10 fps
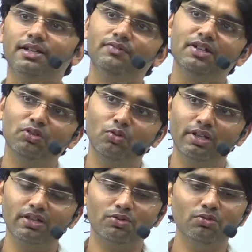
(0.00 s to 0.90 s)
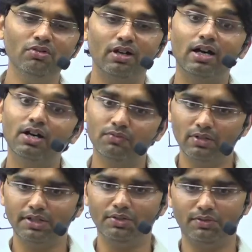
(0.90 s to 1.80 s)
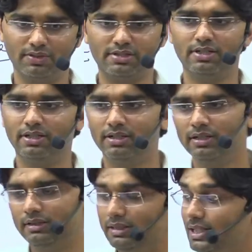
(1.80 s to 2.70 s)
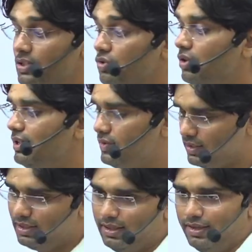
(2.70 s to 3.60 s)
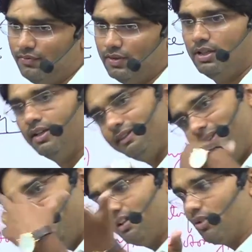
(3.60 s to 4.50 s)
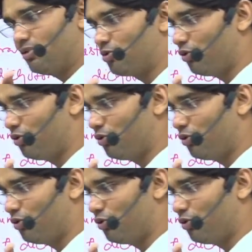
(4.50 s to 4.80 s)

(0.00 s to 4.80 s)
even going to Harvard University. That is called study leave. There also